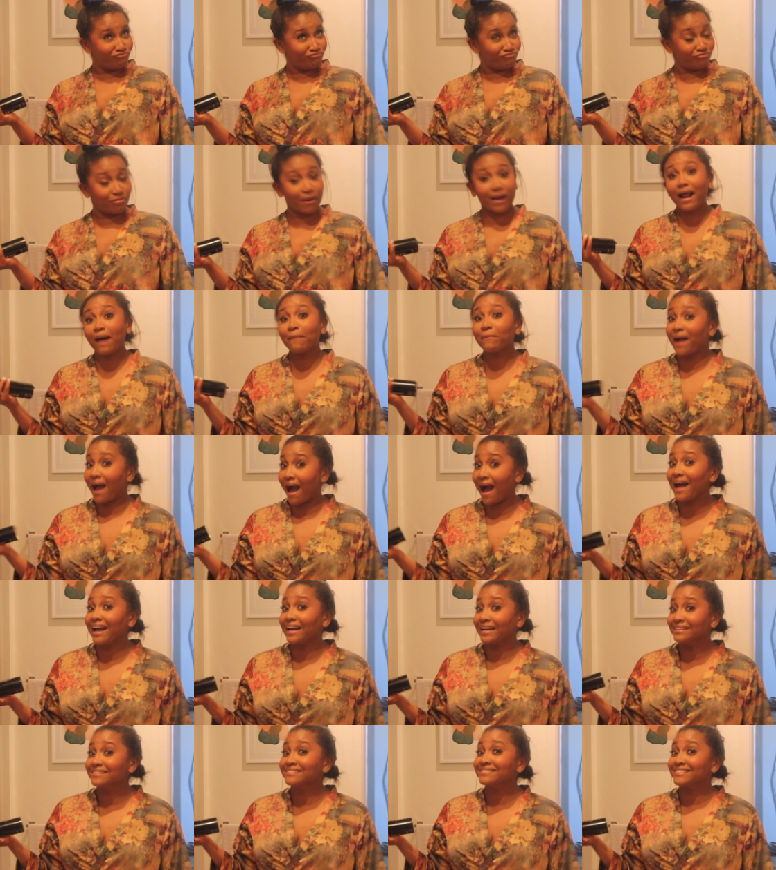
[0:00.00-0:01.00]
But I'm
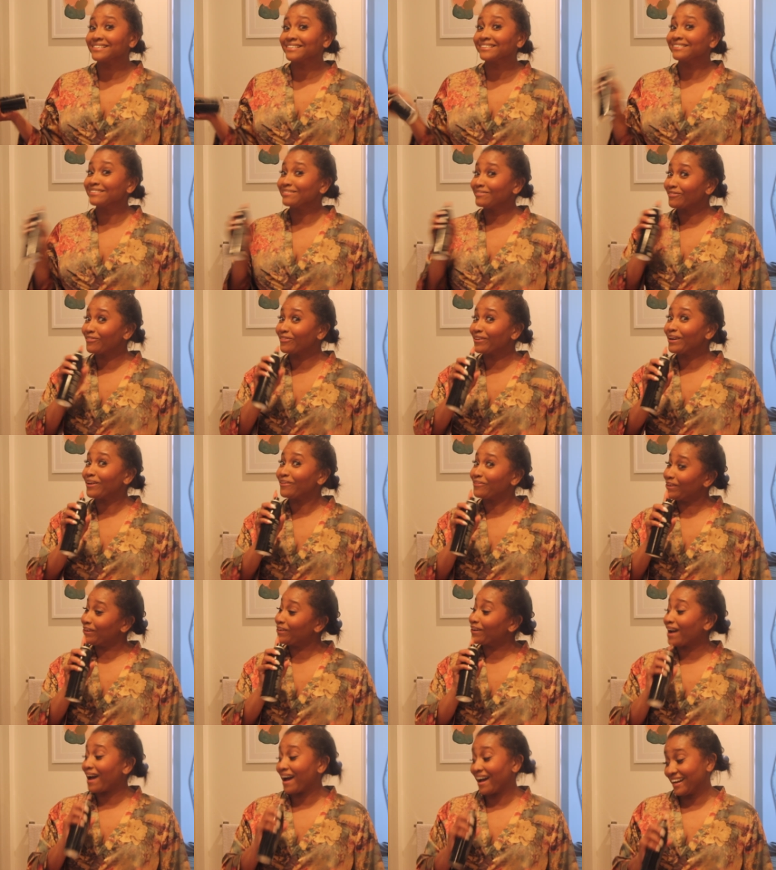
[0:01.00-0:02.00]
kind,
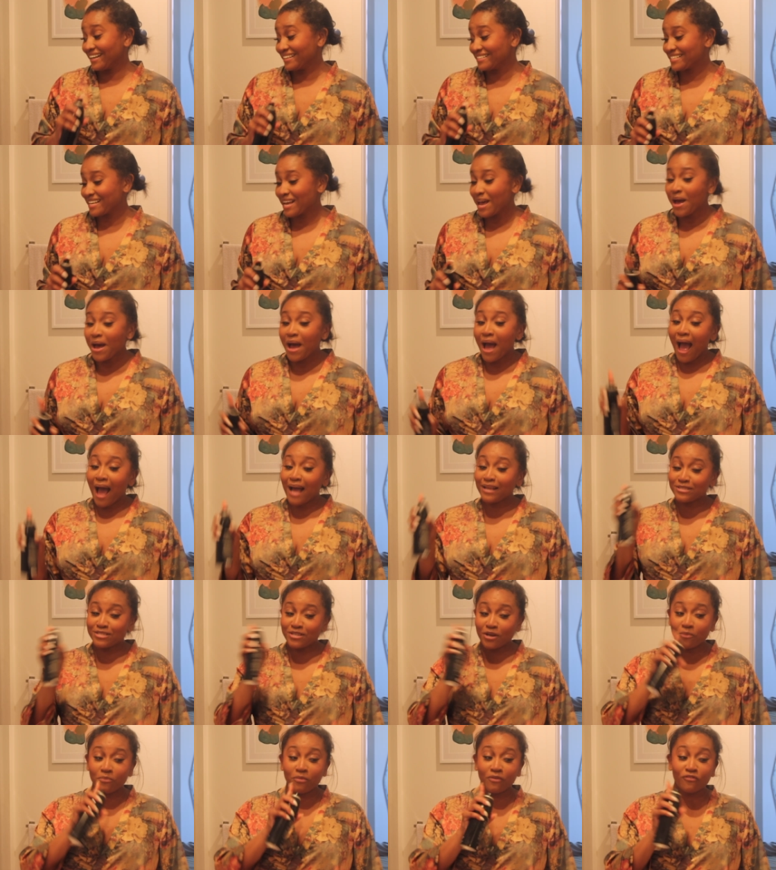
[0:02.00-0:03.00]
real kind. And
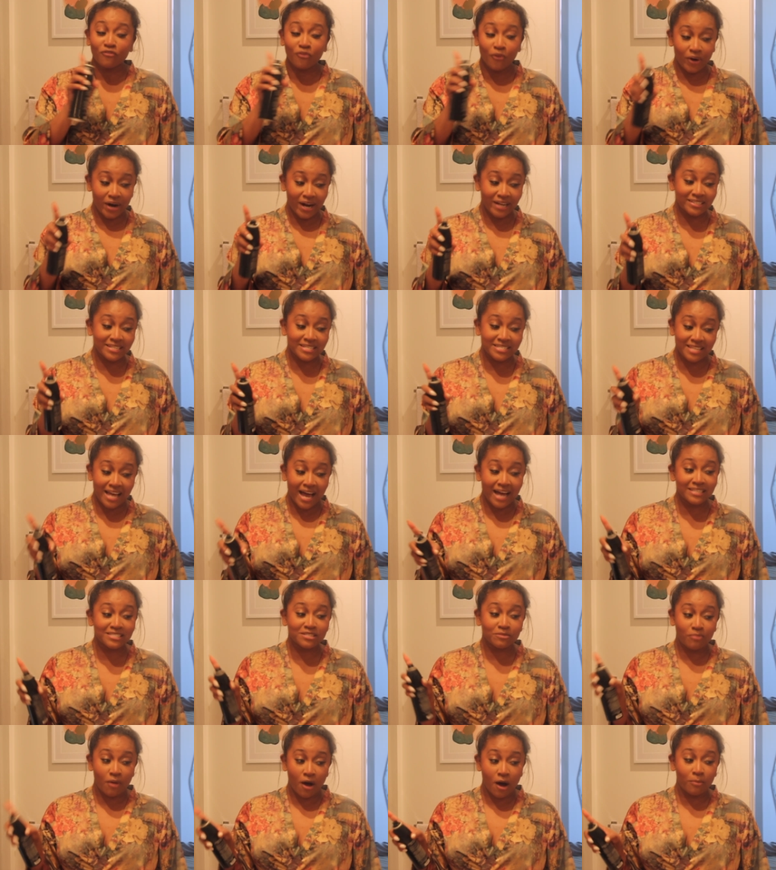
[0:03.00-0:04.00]
so before I
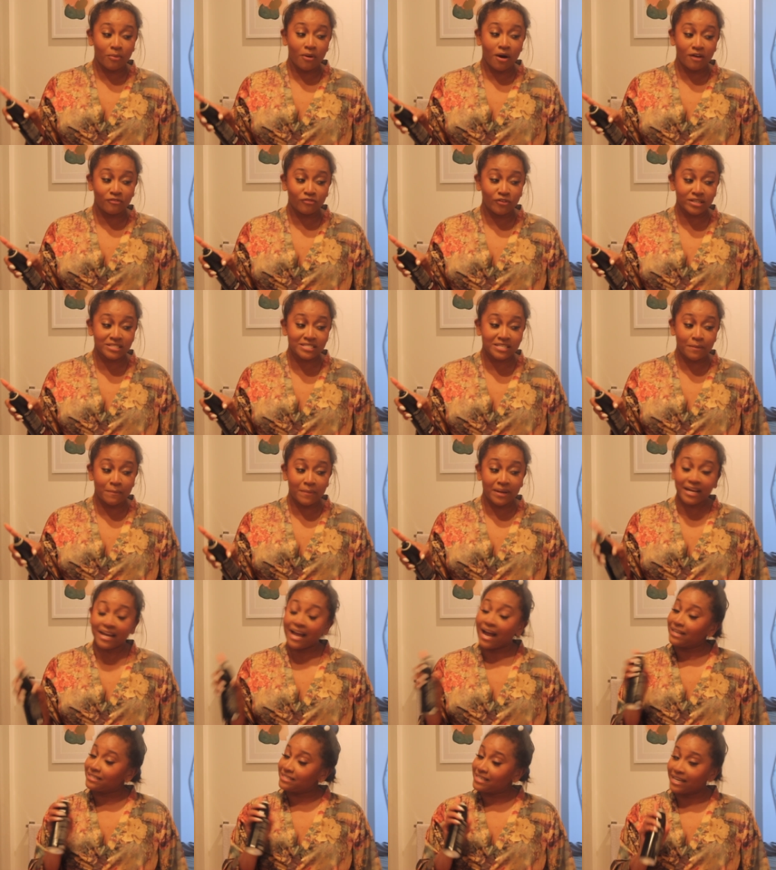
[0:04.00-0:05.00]
decide to pop off on somebody,
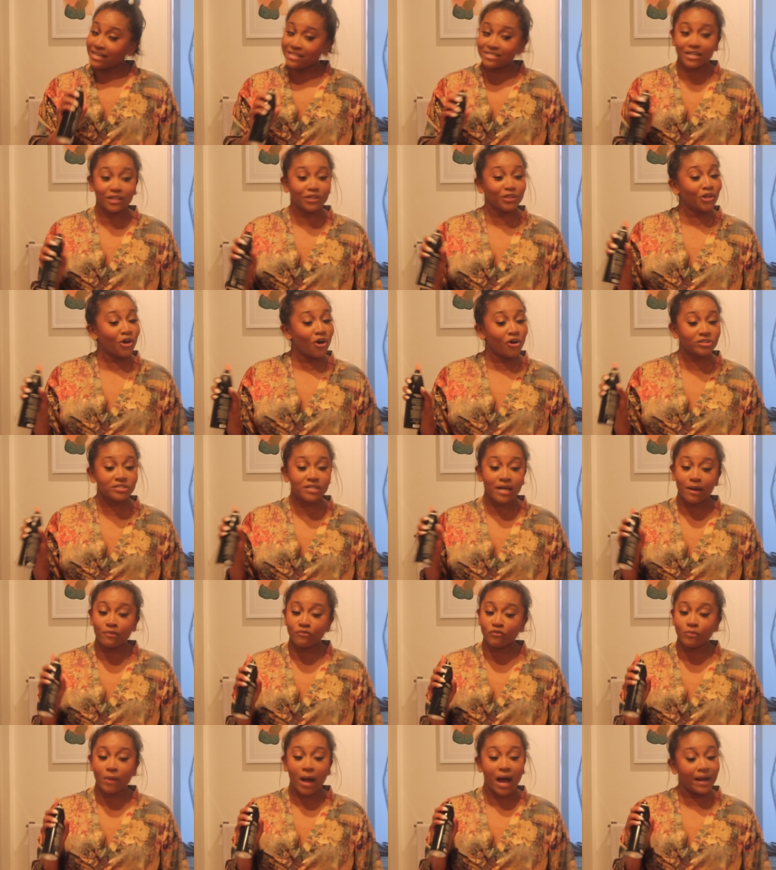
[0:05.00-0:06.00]
it takes a long
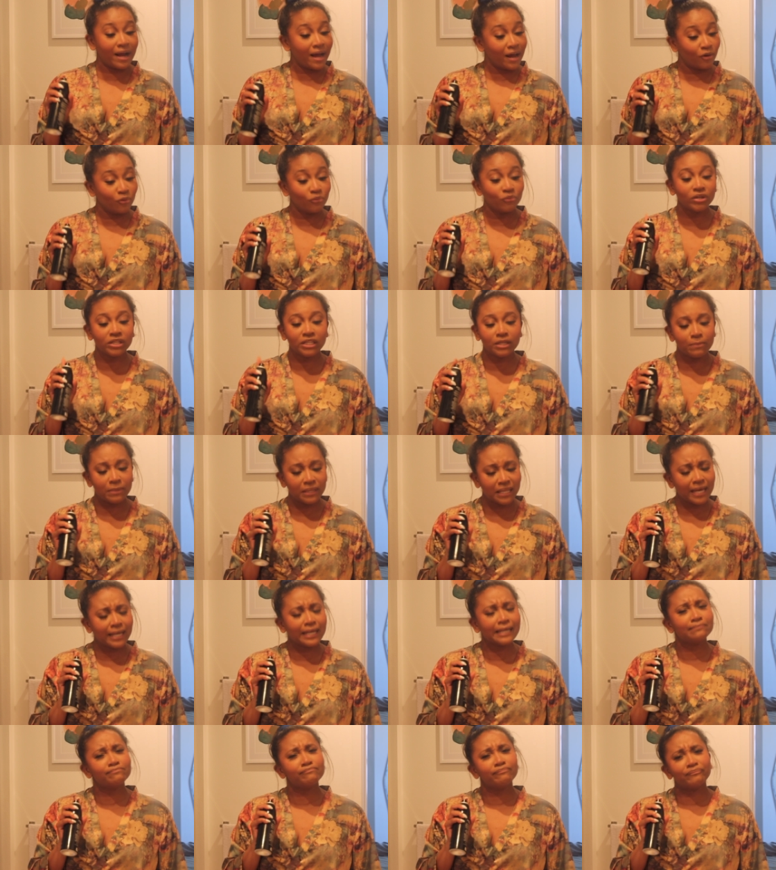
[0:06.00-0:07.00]
time for me. I gotta really be
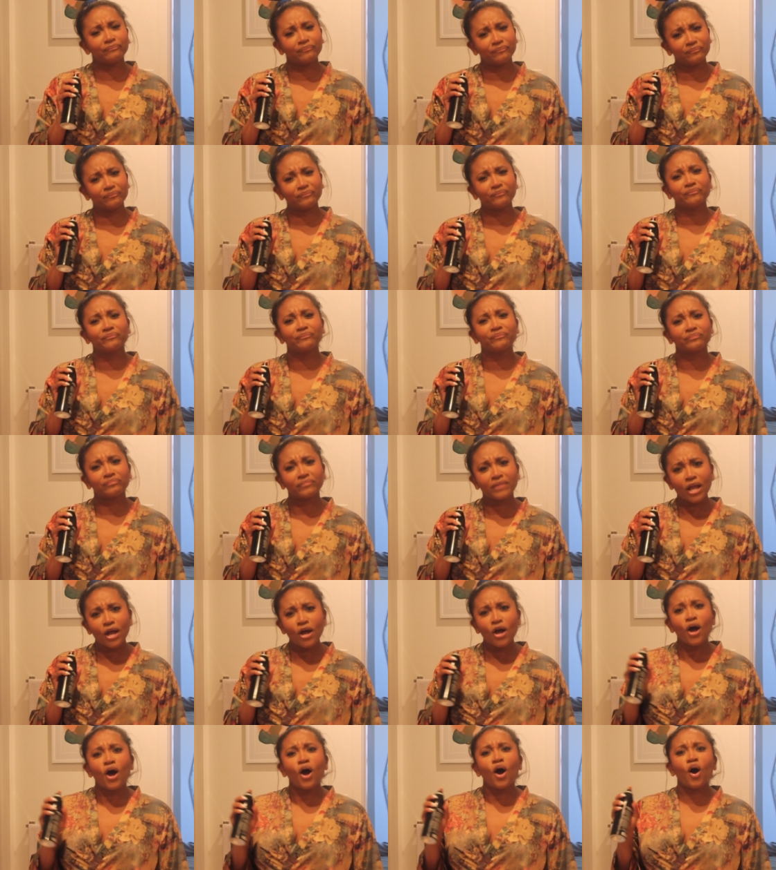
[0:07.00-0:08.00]
like,
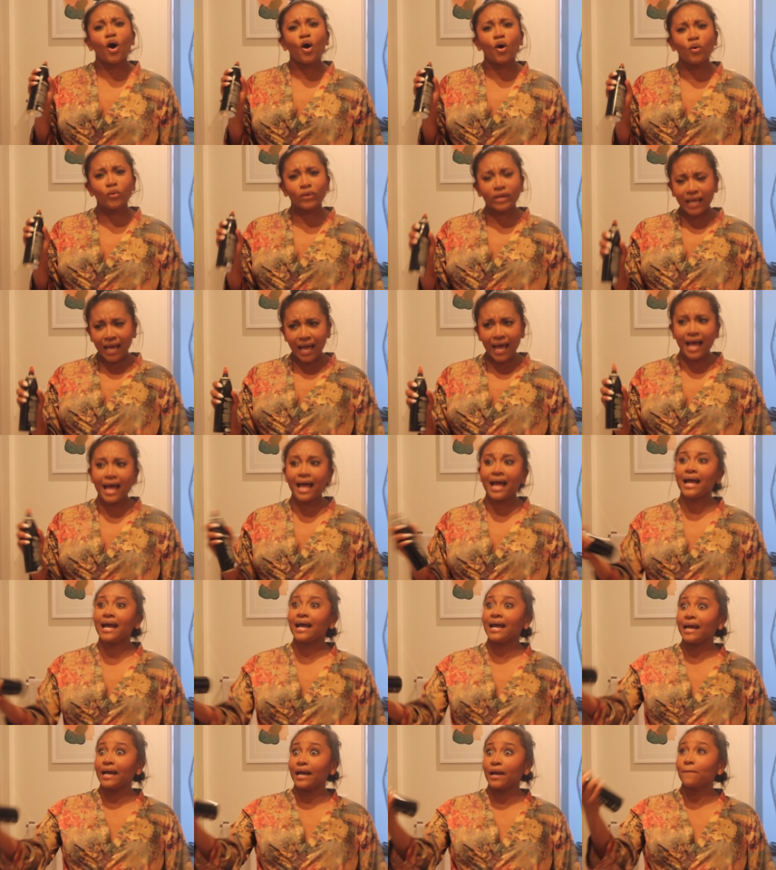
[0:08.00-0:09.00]

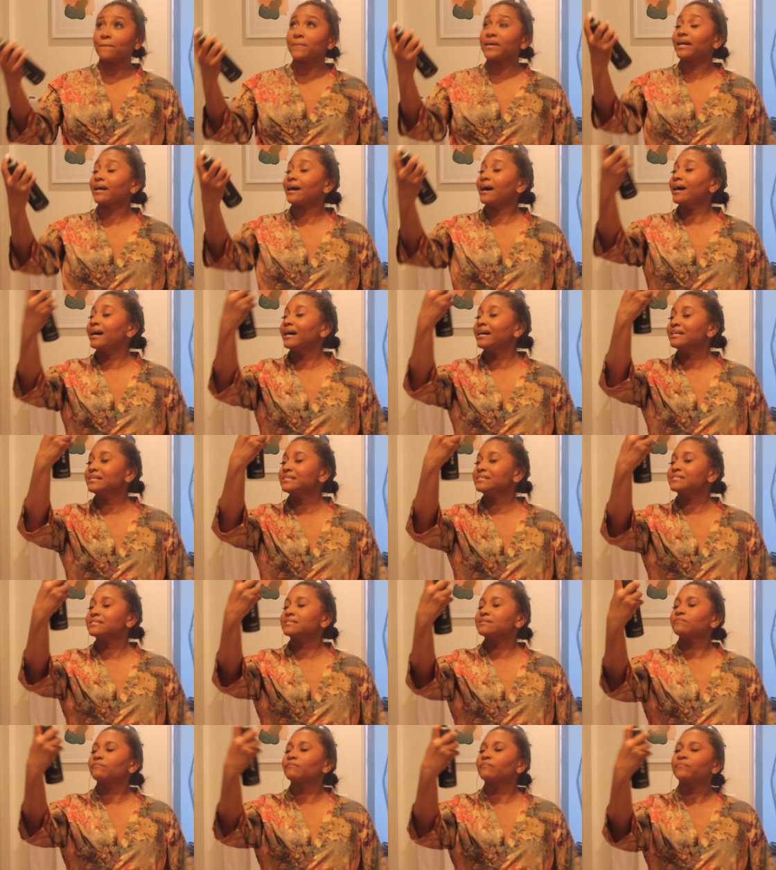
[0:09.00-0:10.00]
okay.
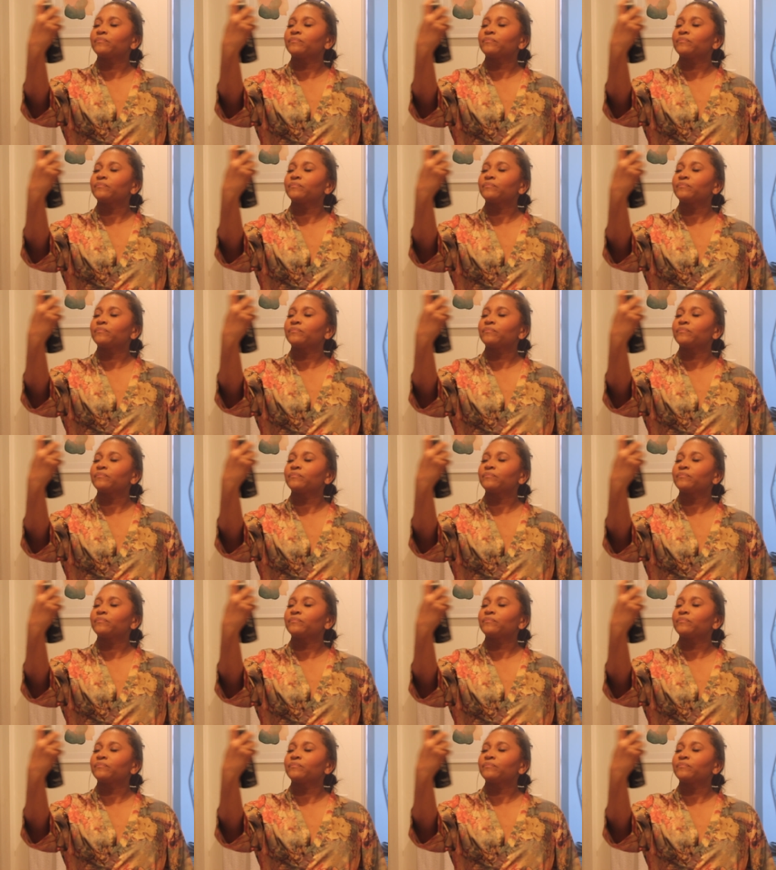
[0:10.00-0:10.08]
Because